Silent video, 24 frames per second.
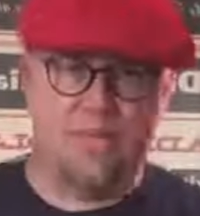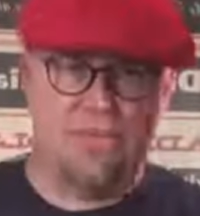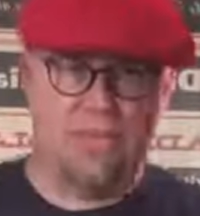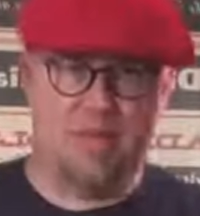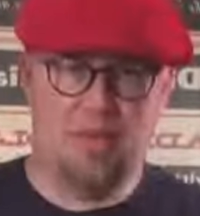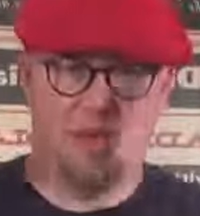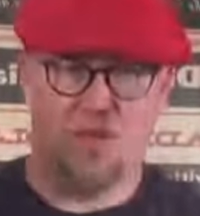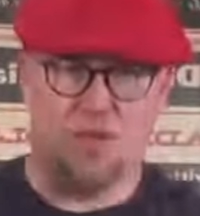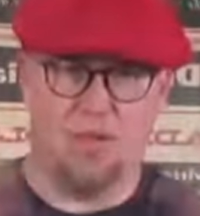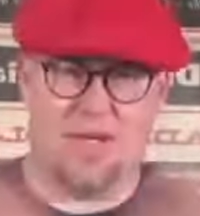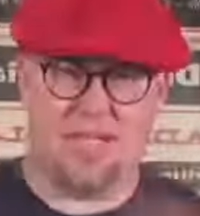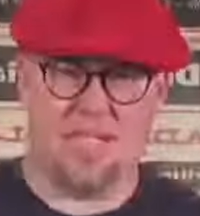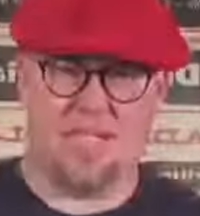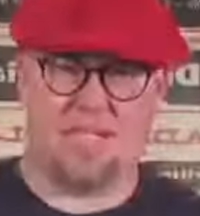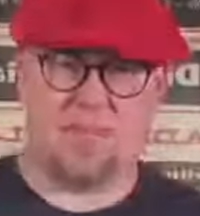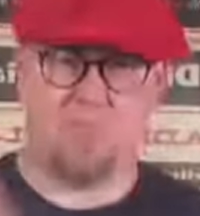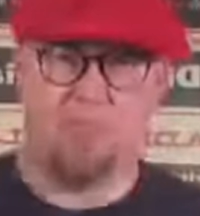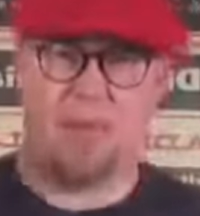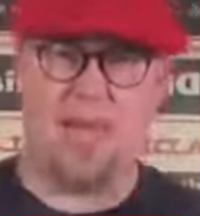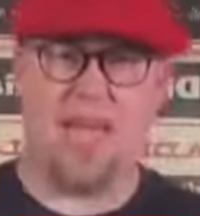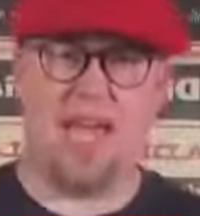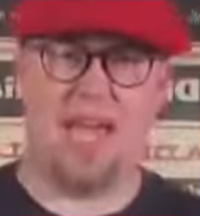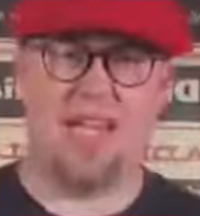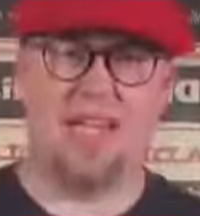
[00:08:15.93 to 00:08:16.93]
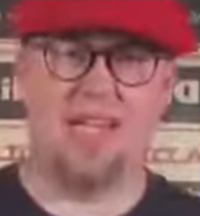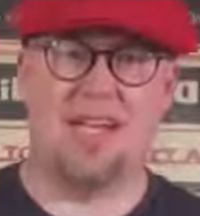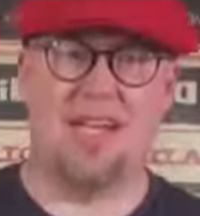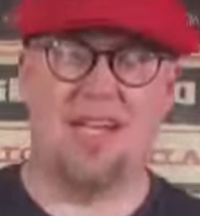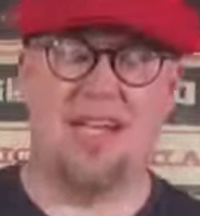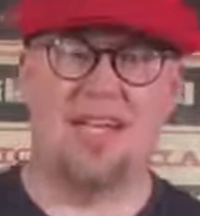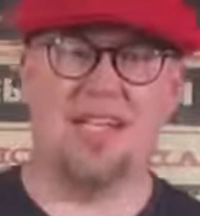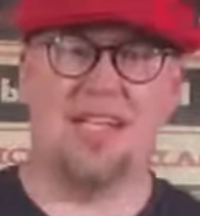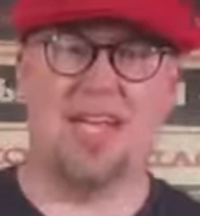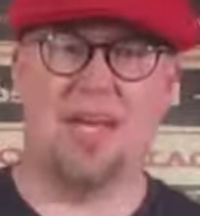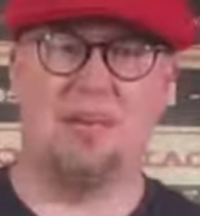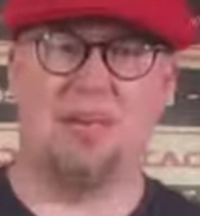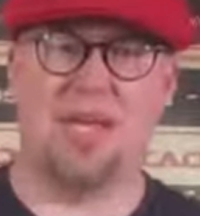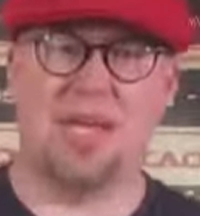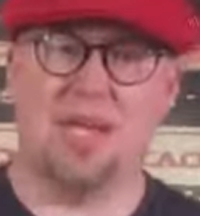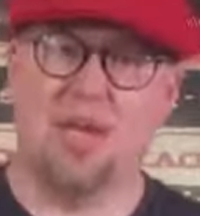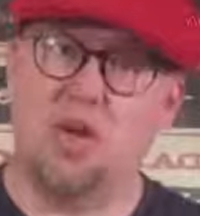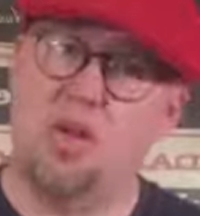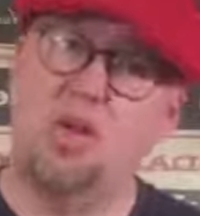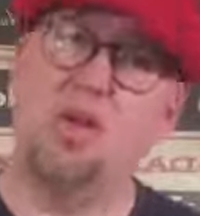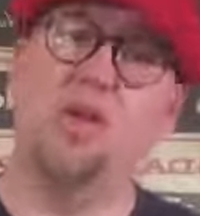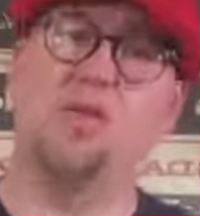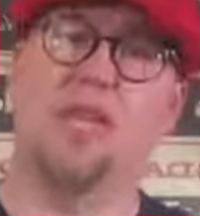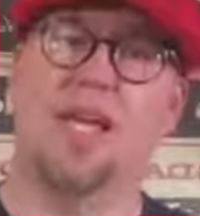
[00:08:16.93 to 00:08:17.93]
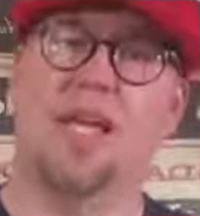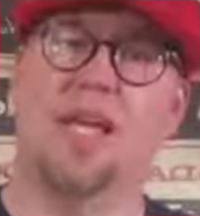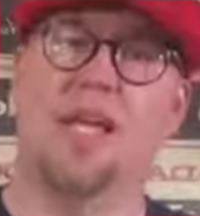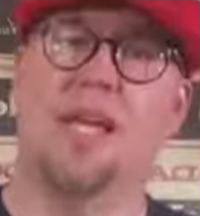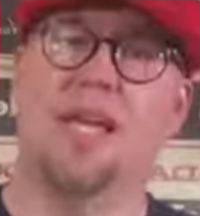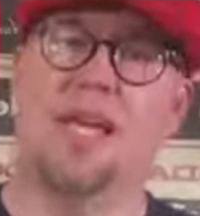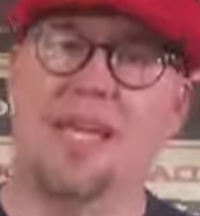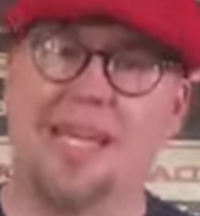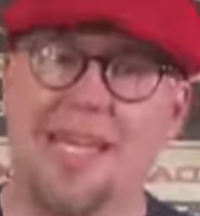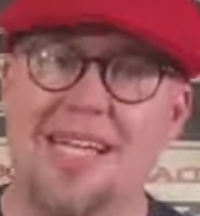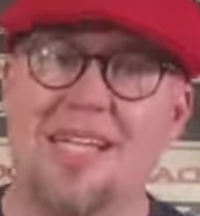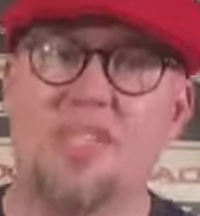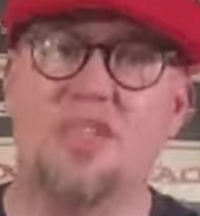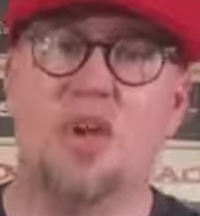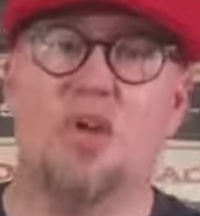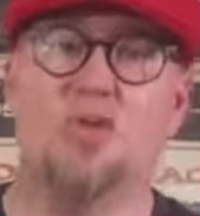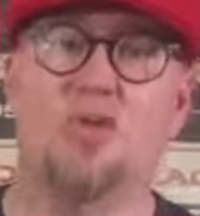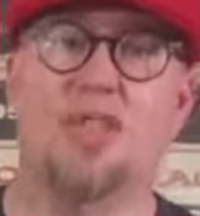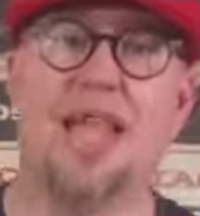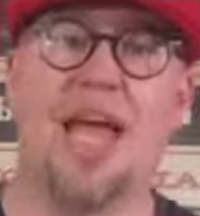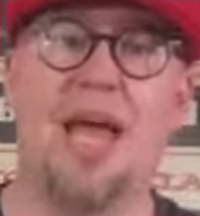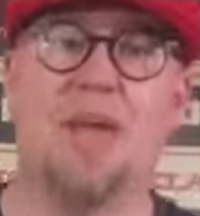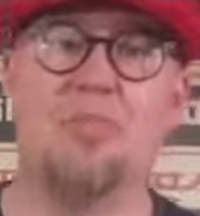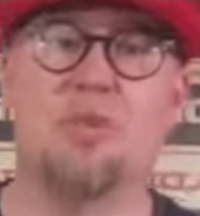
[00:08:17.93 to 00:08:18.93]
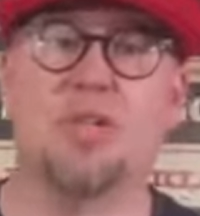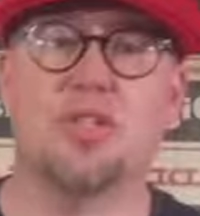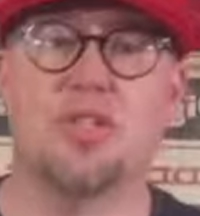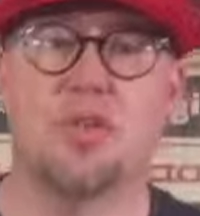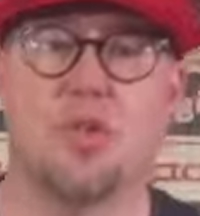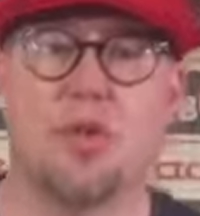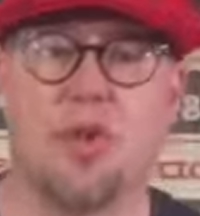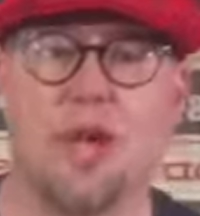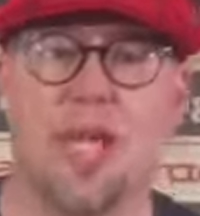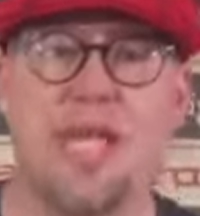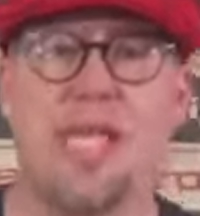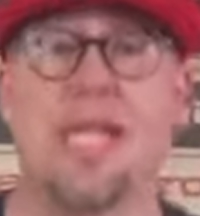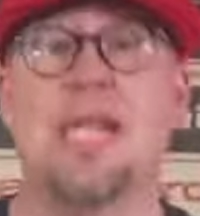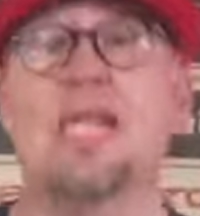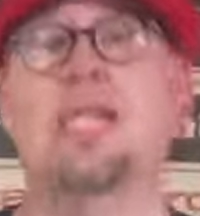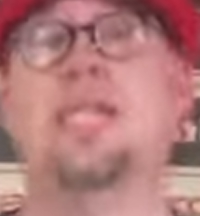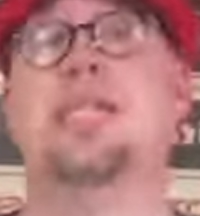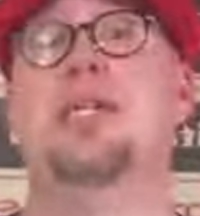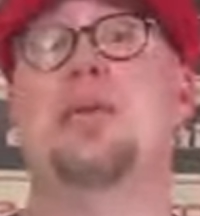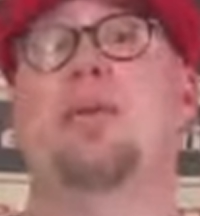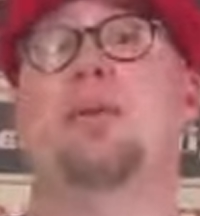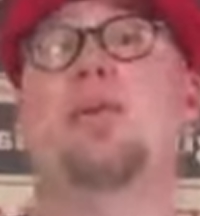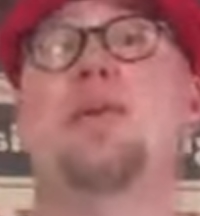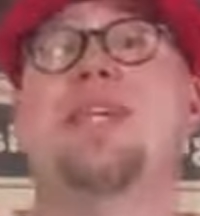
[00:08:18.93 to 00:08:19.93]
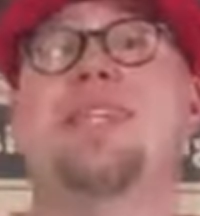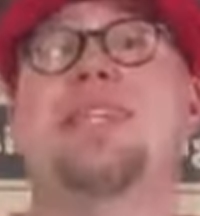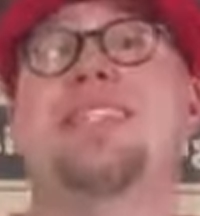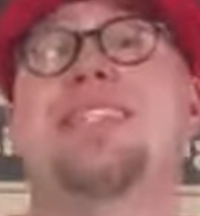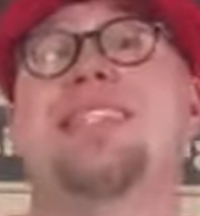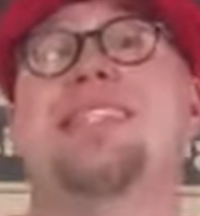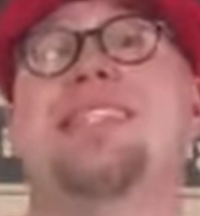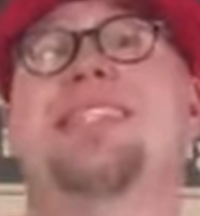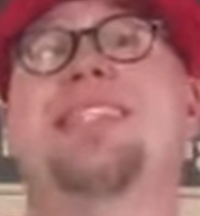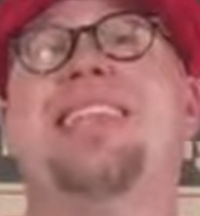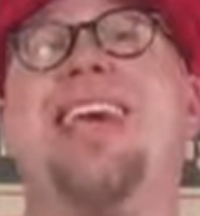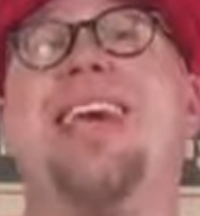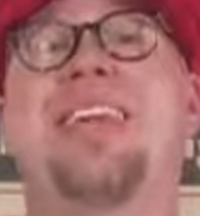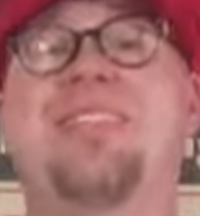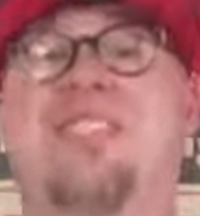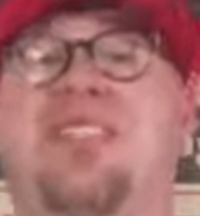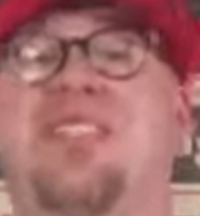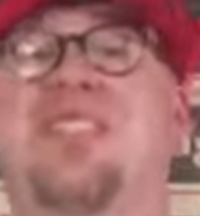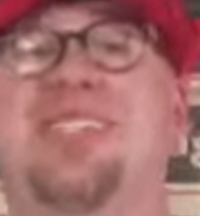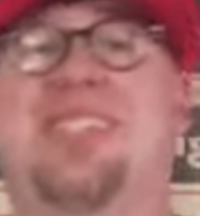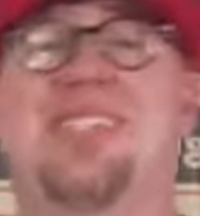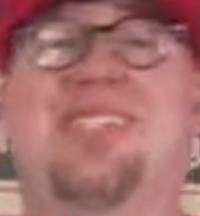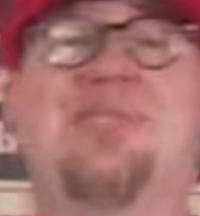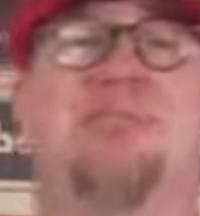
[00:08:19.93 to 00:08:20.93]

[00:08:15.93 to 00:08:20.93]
expand at any time, including his own laboratory, which is tethered to